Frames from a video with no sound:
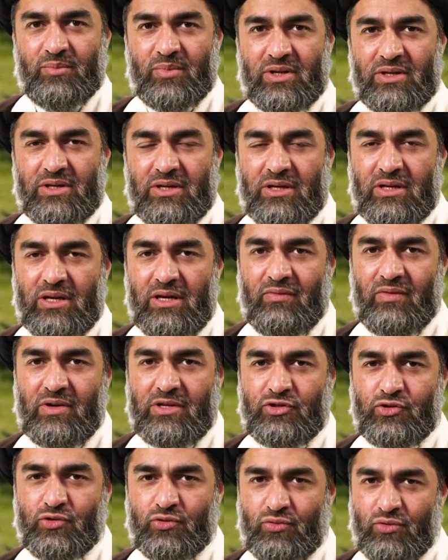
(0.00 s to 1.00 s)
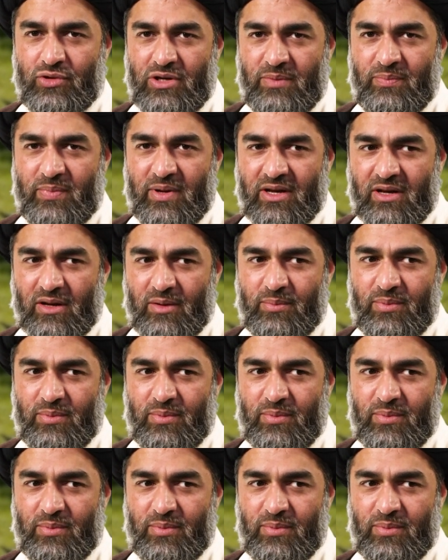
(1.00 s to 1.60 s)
but he will surely pick